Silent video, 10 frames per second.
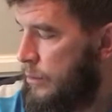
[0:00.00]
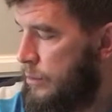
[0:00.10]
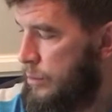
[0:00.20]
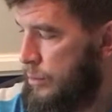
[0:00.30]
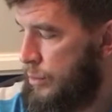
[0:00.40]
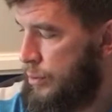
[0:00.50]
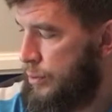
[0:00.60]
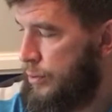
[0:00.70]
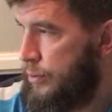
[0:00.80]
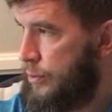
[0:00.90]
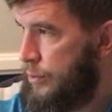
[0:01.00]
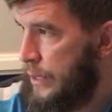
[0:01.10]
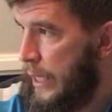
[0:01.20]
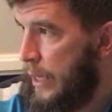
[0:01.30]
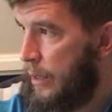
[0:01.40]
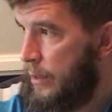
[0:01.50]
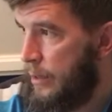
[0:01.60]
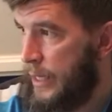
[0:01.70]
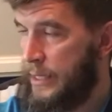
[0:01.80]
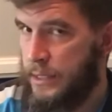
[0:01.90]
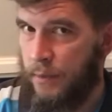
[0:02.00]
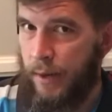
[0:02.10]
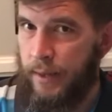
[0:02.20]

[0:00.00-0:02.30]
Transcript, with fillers: oh, yeah, I can see why